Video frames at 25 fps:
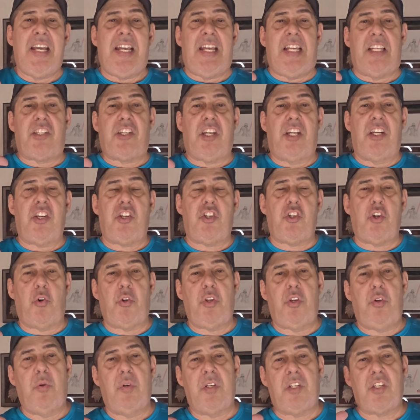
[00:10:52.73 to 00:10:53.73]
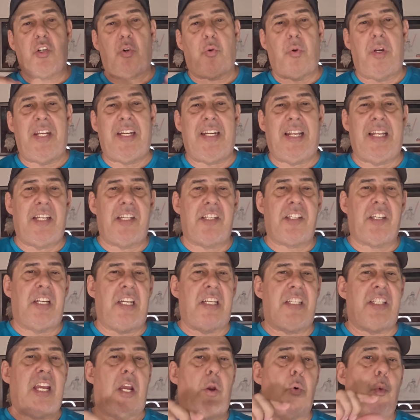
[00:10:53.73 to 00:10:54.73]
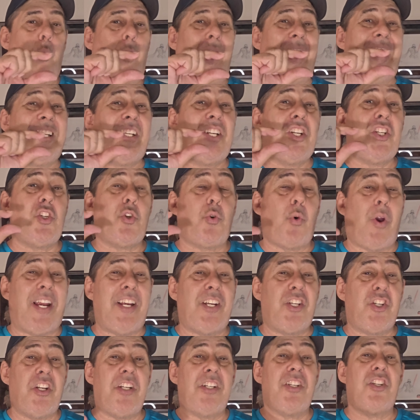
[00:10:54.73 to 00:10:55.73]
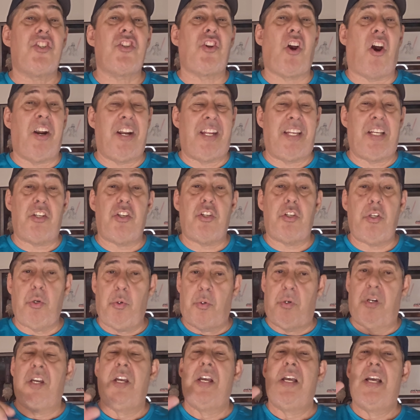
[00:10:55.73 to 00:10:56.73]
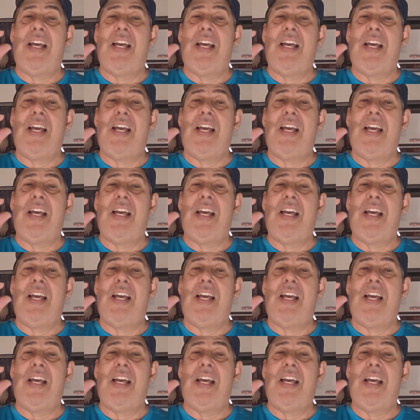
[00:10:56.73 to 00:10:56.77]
it's going to show you a screen and it's going to say registration starting soon,